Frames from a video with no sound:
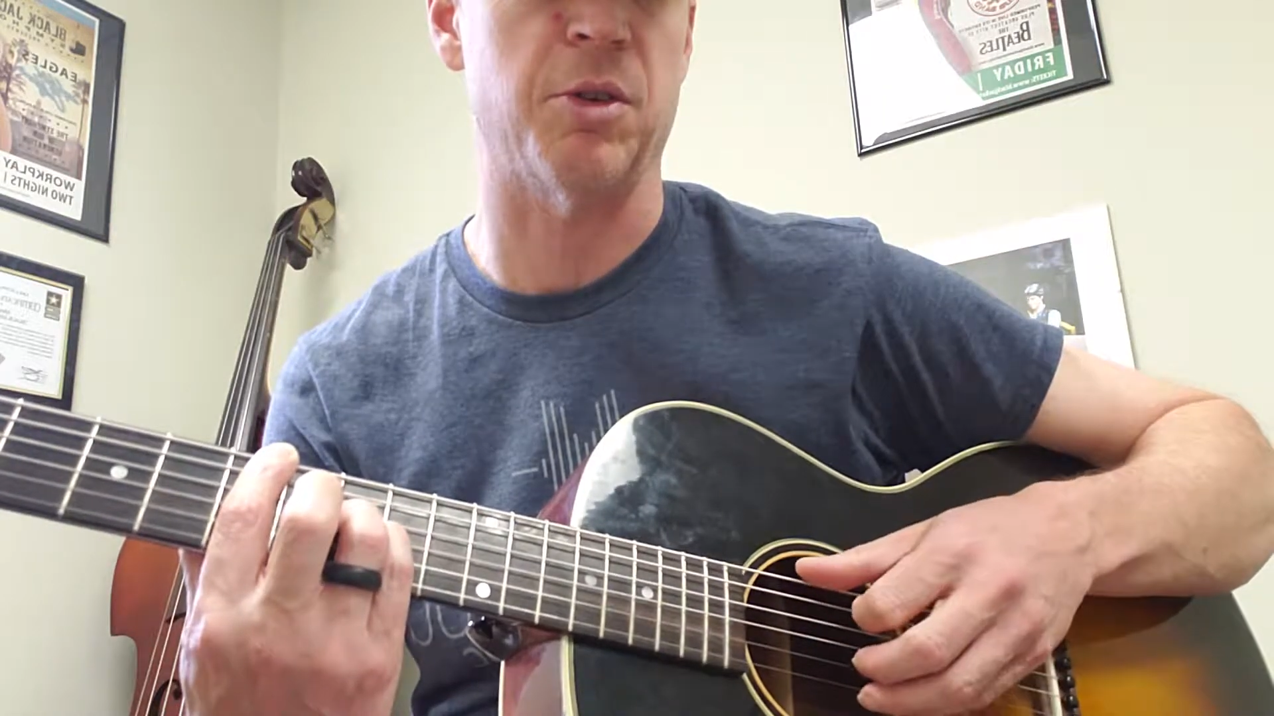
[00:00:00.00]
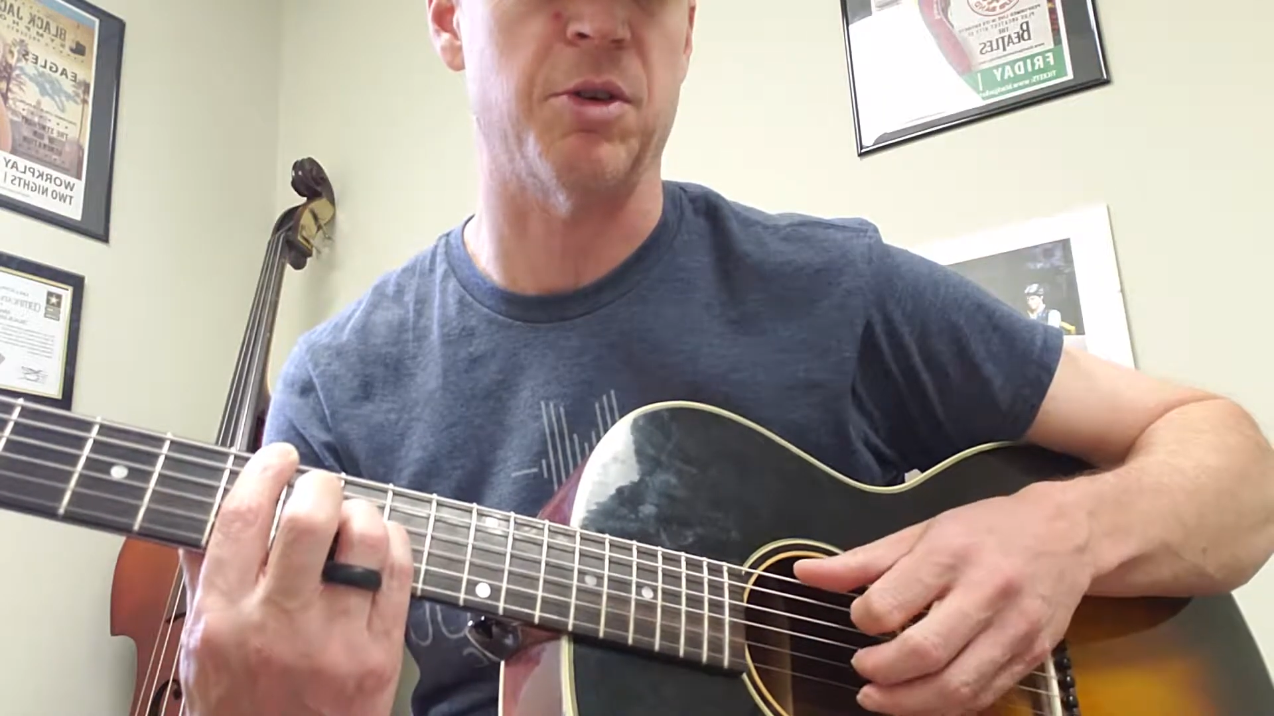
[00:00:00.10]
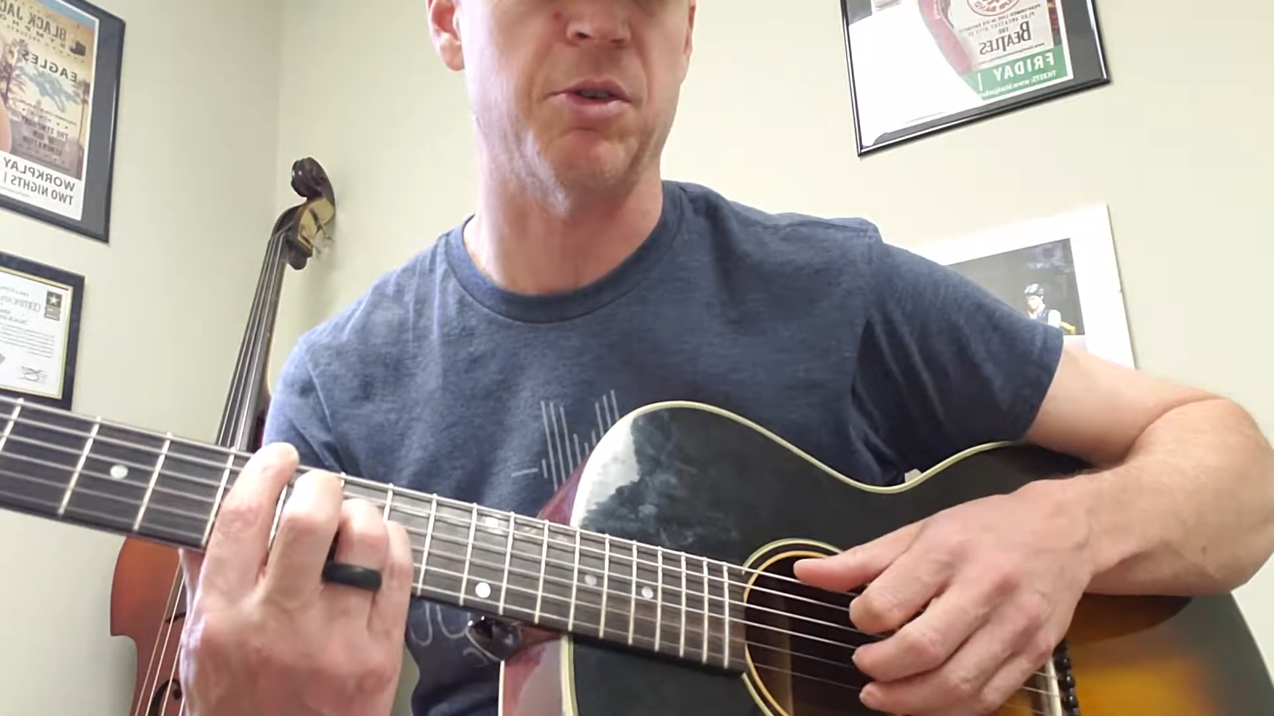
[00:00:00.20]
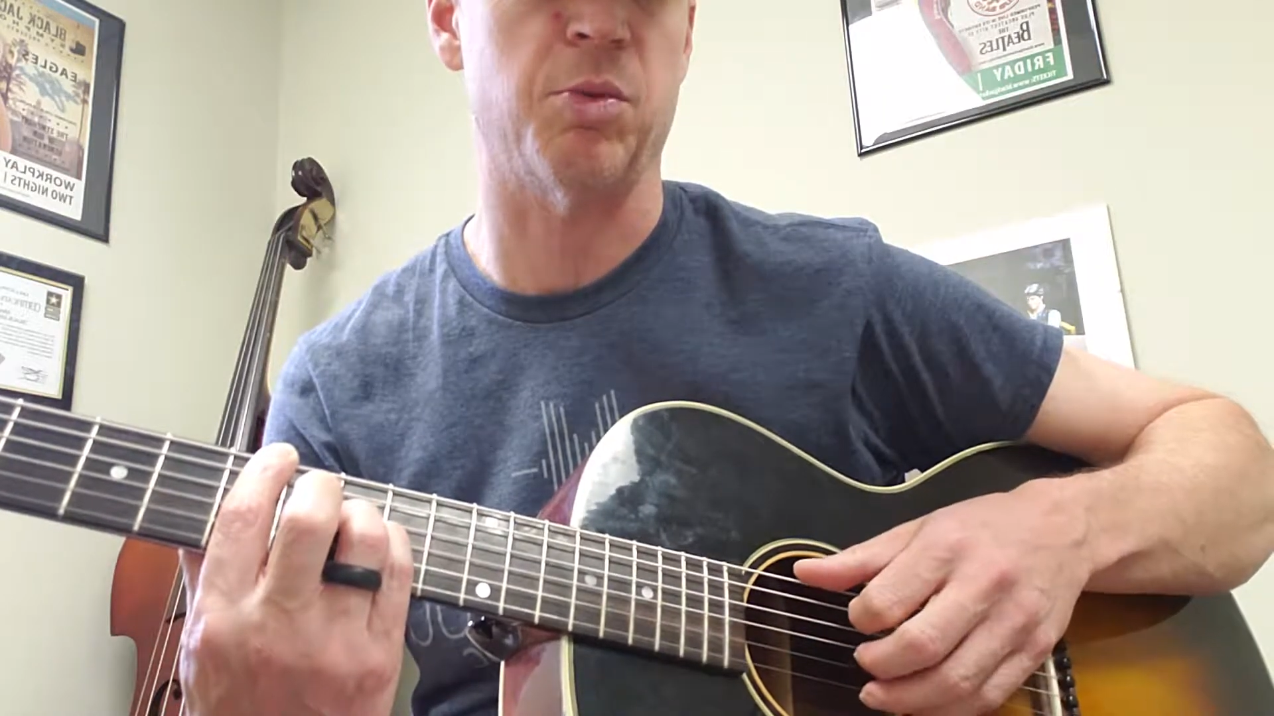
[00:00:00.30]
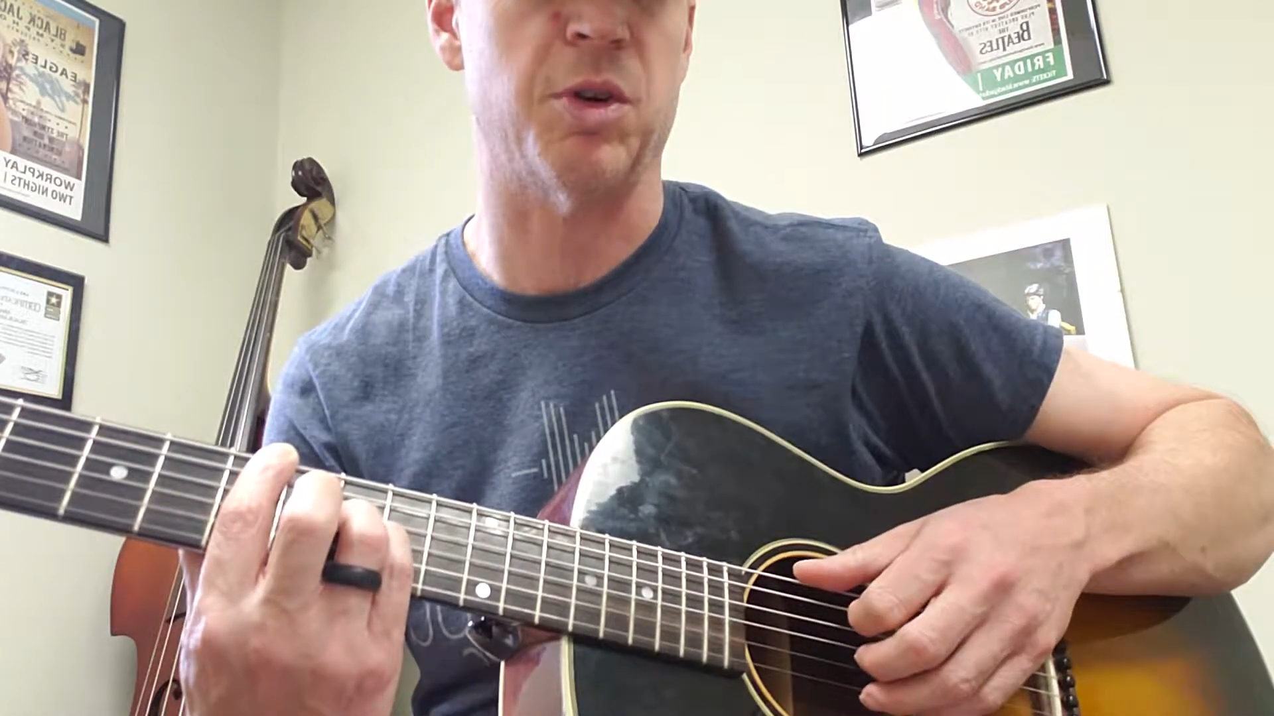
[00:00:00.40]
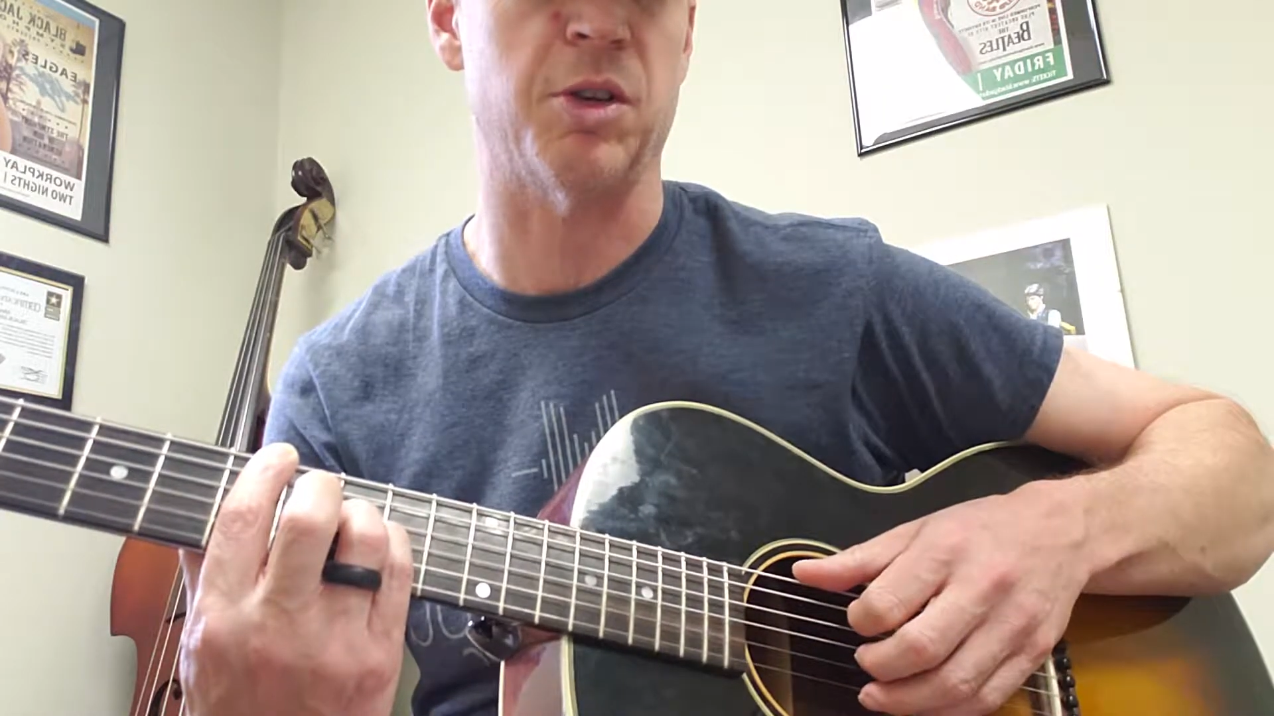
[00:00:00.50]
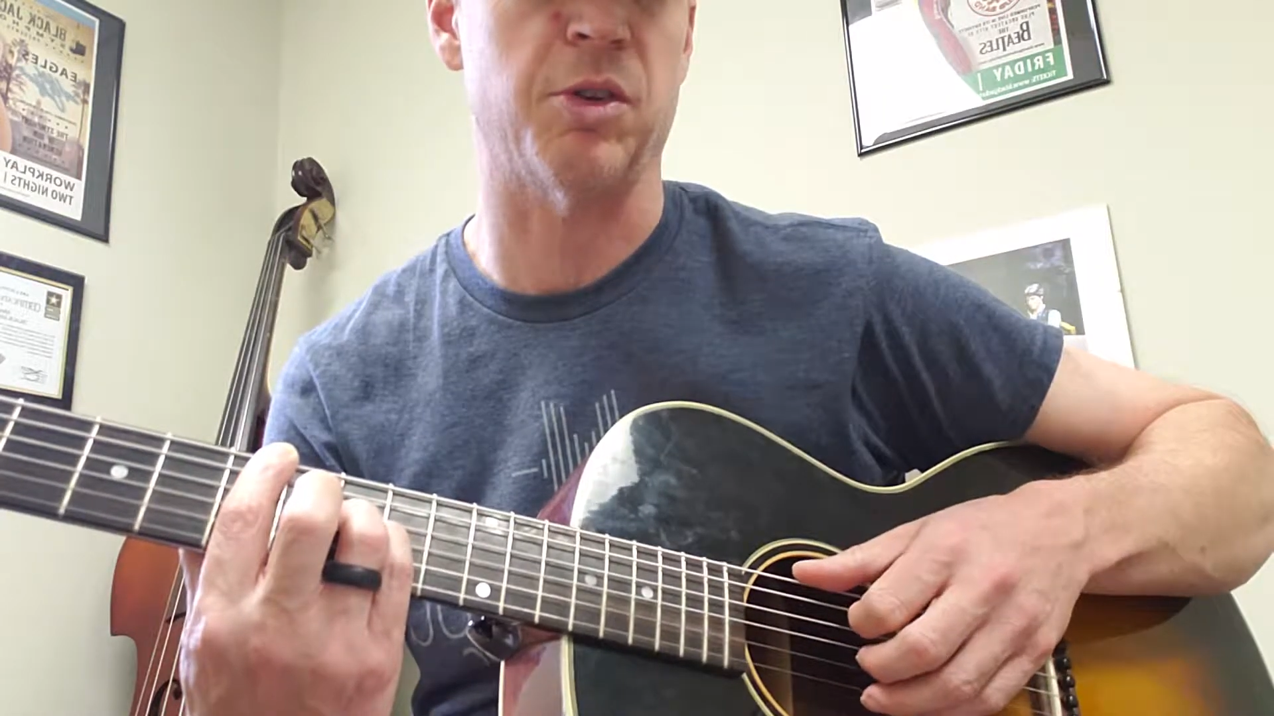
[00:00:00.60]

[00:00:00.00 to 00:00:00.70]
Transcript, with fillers: So here's what